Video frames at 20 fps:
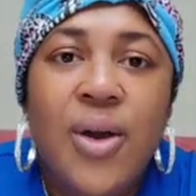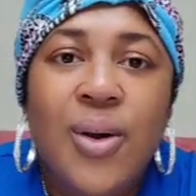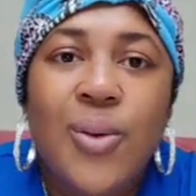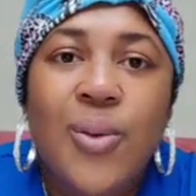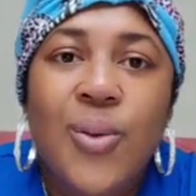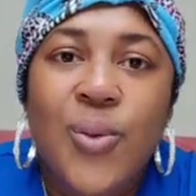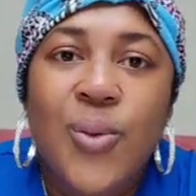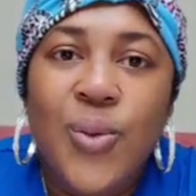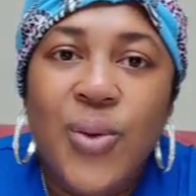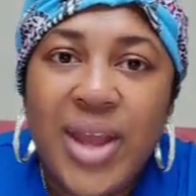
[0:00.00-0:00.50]

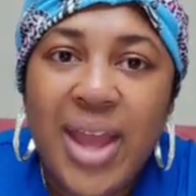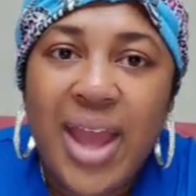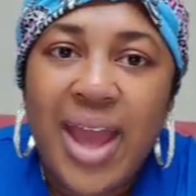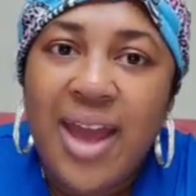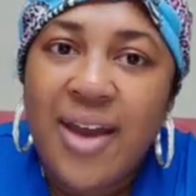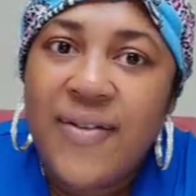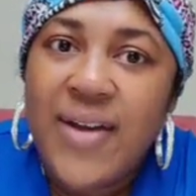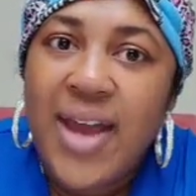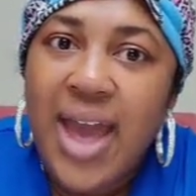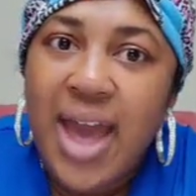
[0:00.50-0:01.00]
We
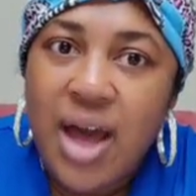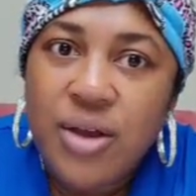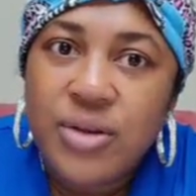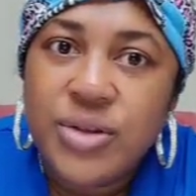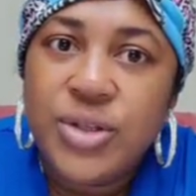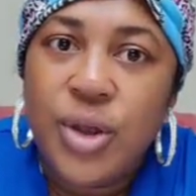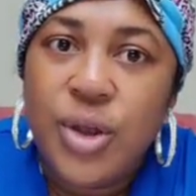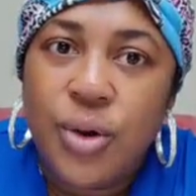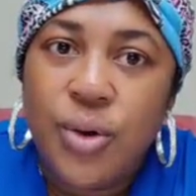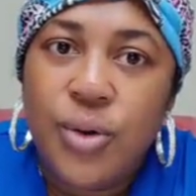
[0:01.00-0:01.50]
have a
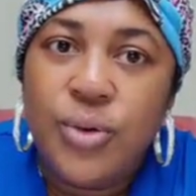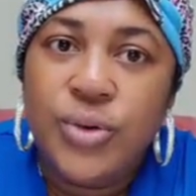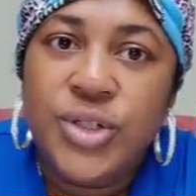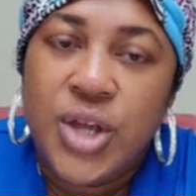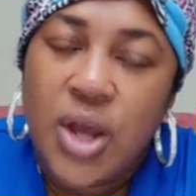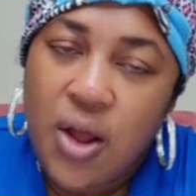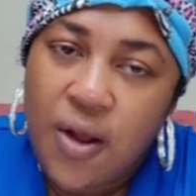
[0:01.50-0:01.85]
household to